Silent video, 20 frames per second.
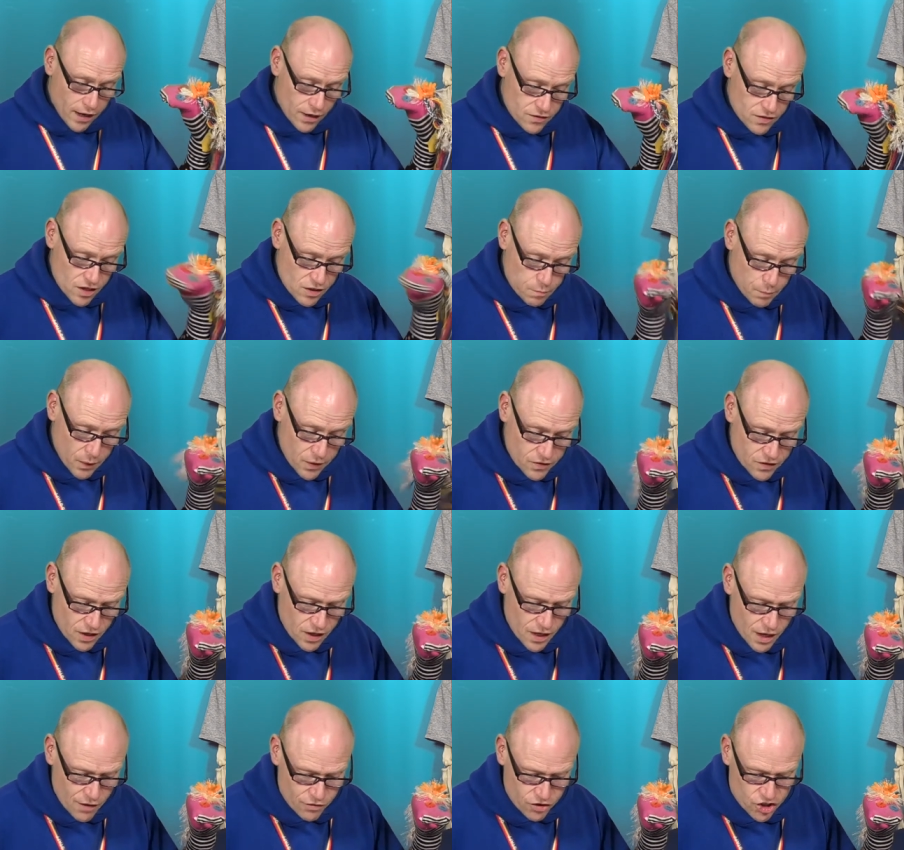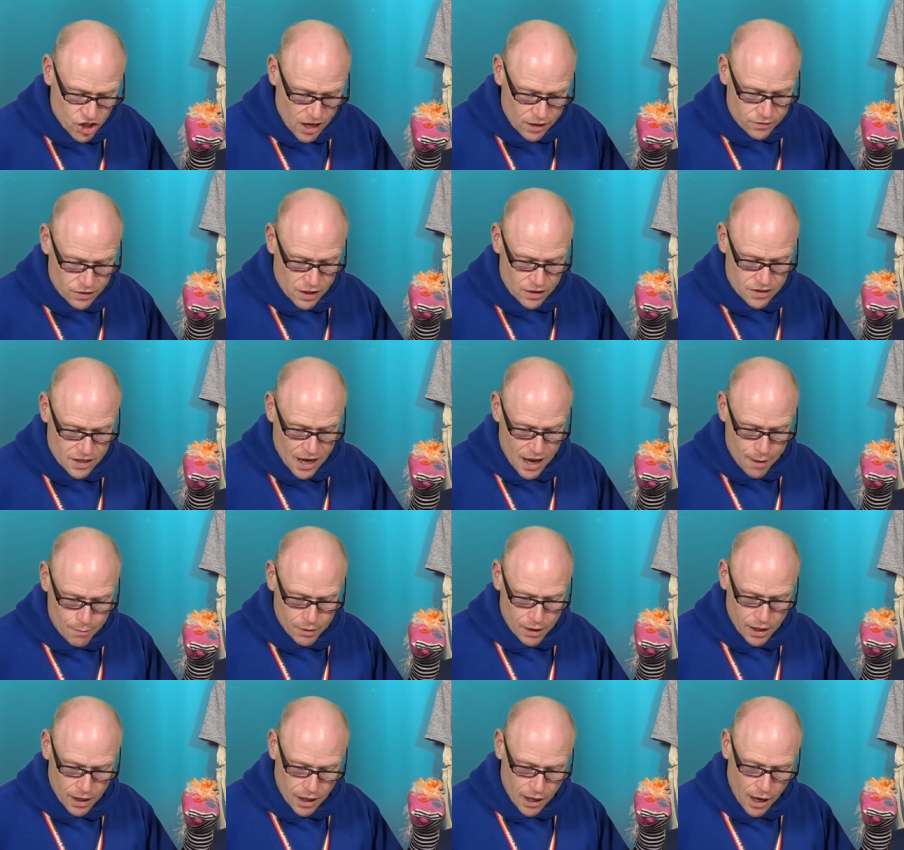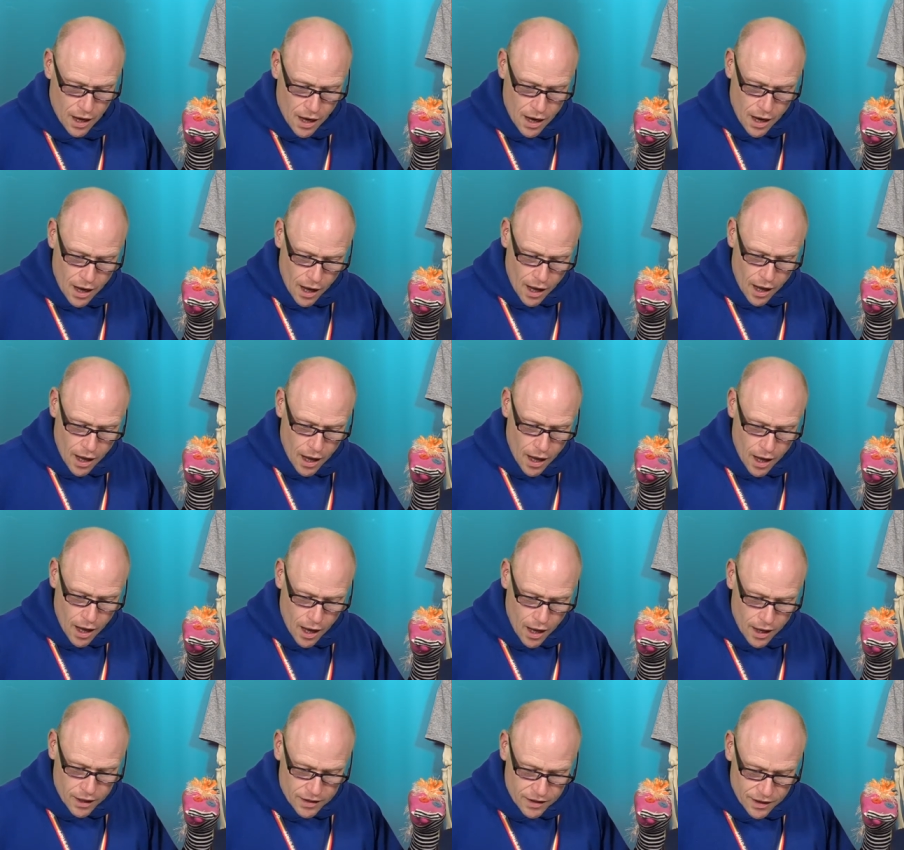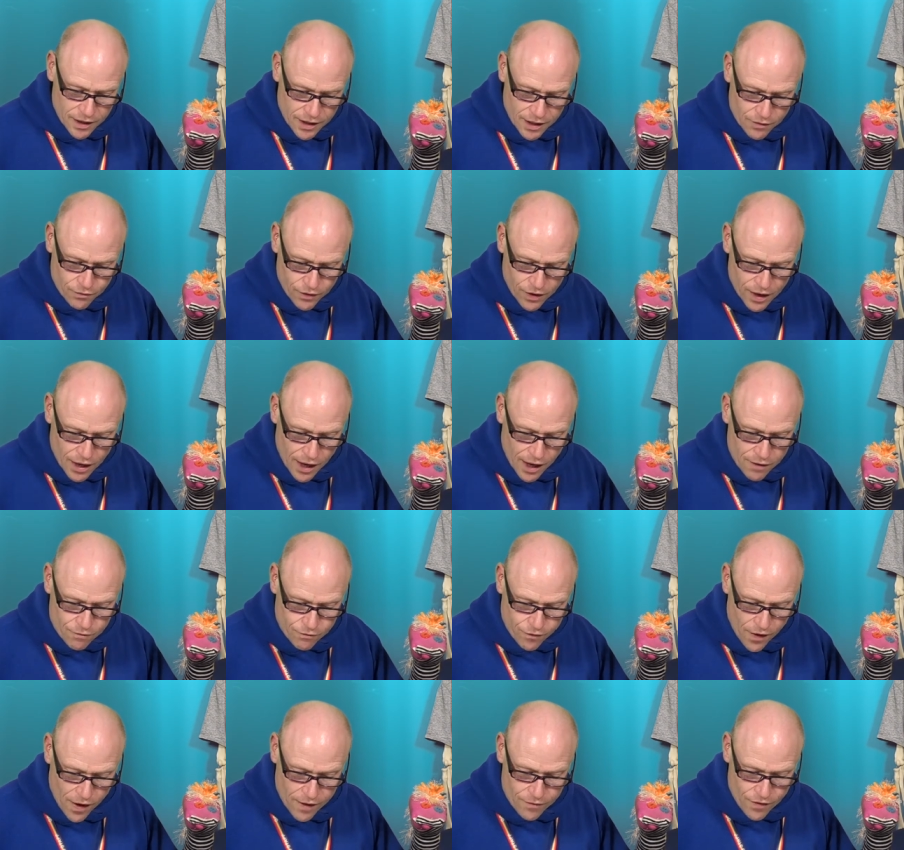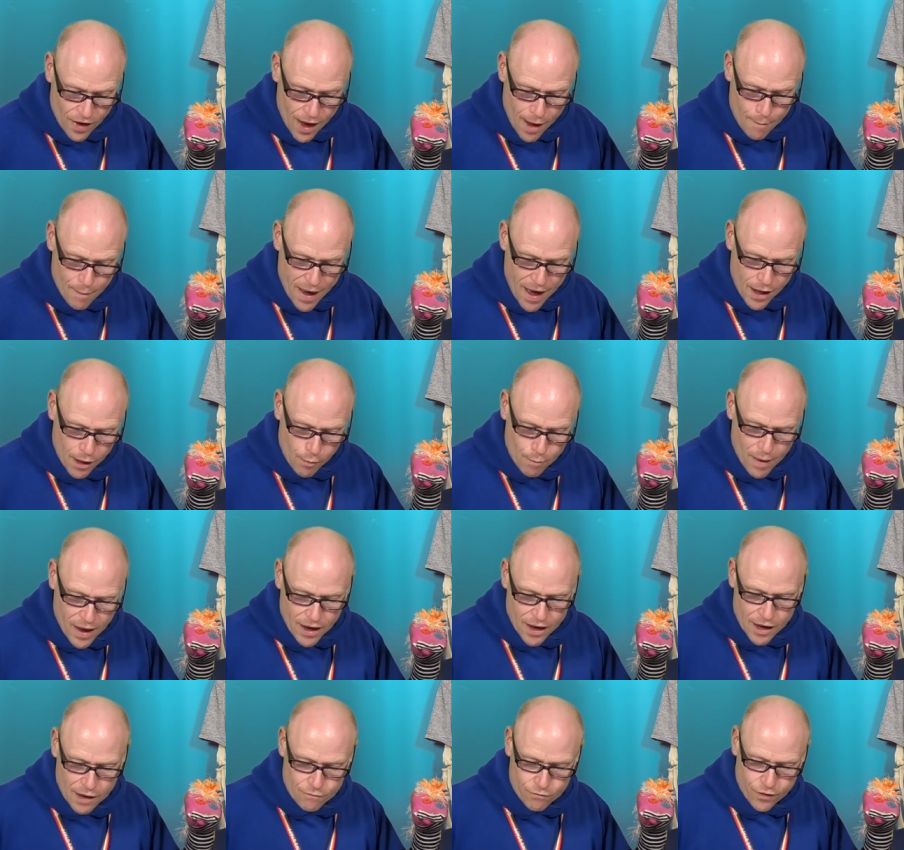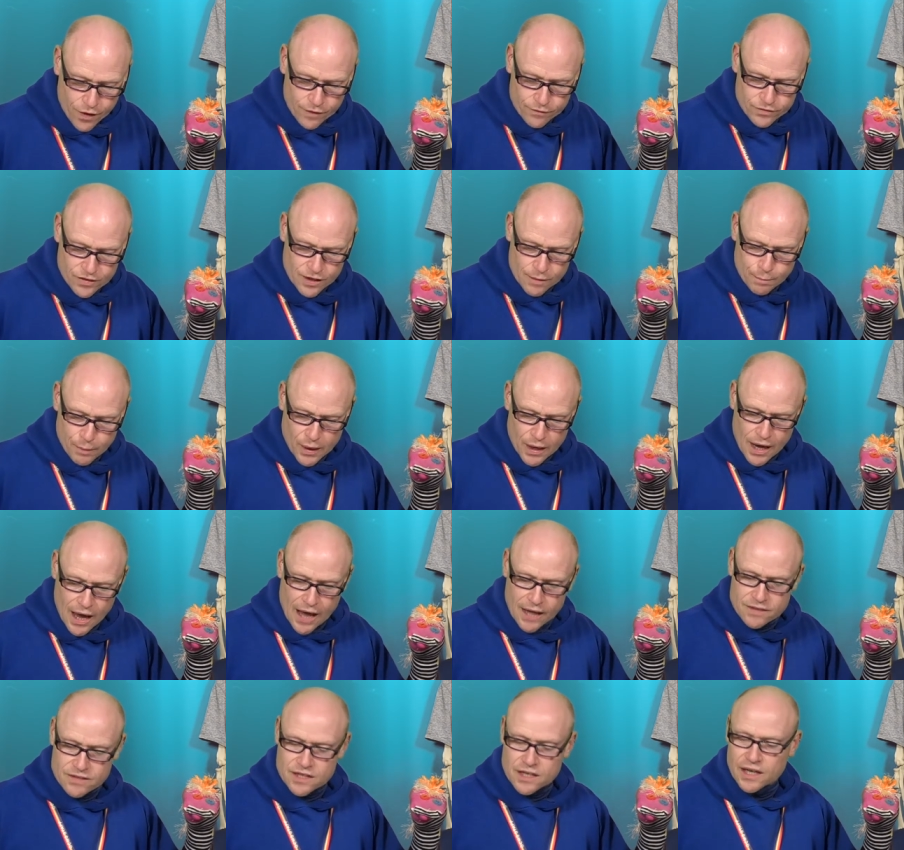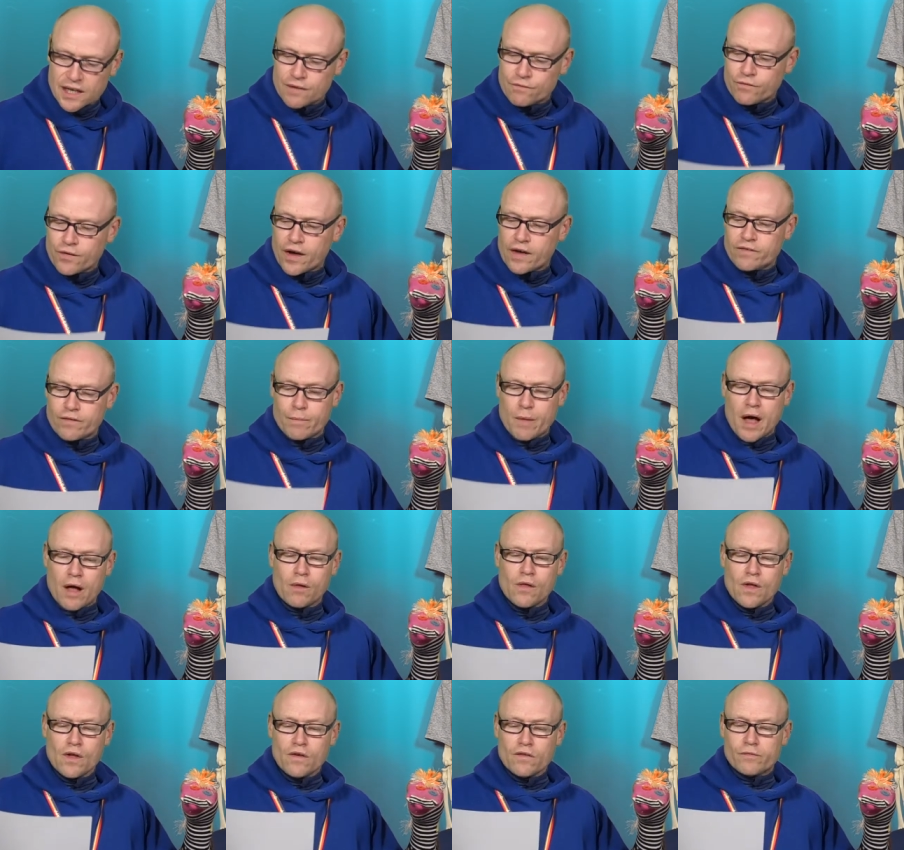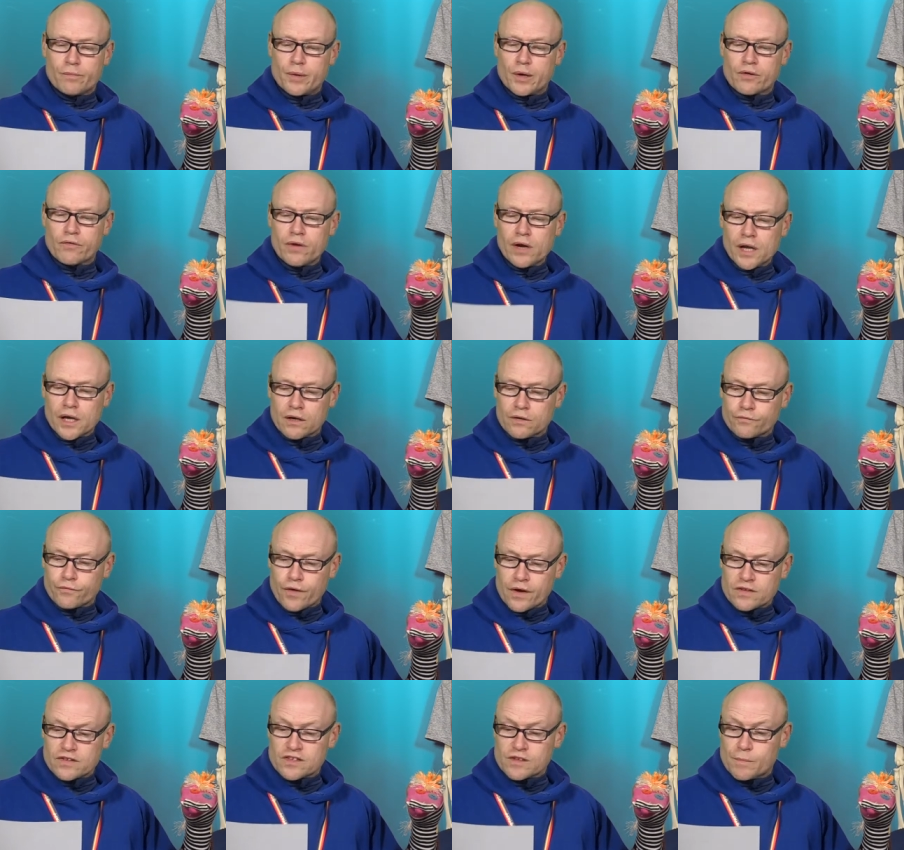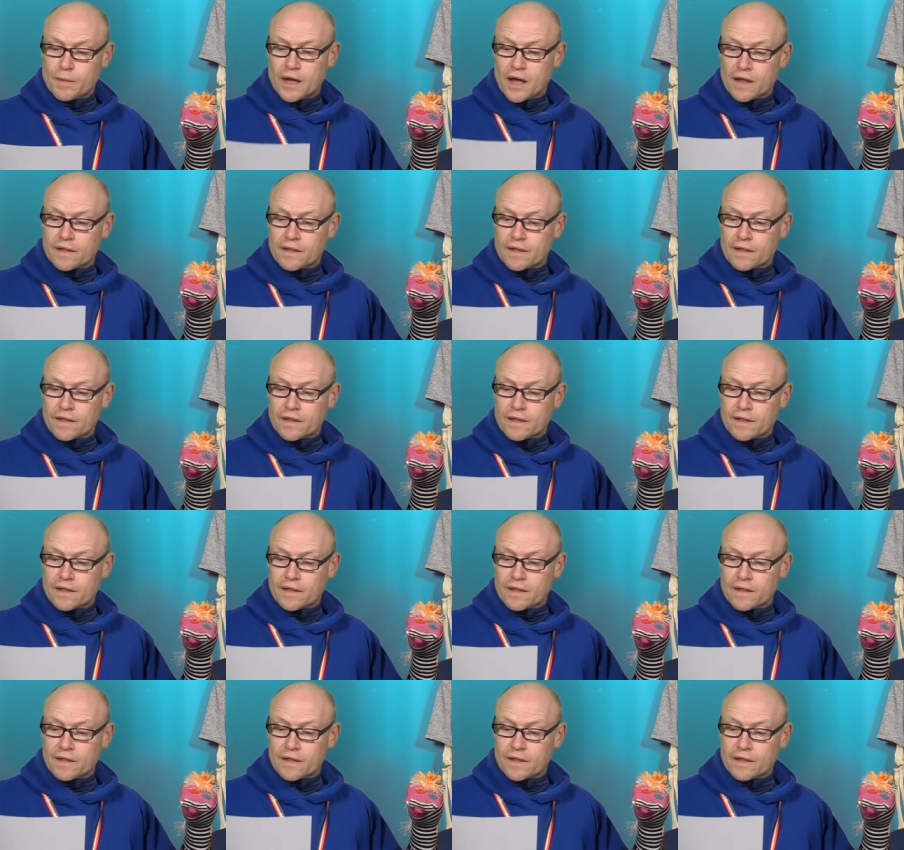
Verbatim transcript: It says, please can you give a shout out to Emily uh, and Evie in 5ML, Maya in 5TB, and Tilly in 5ML for being really good friends to me.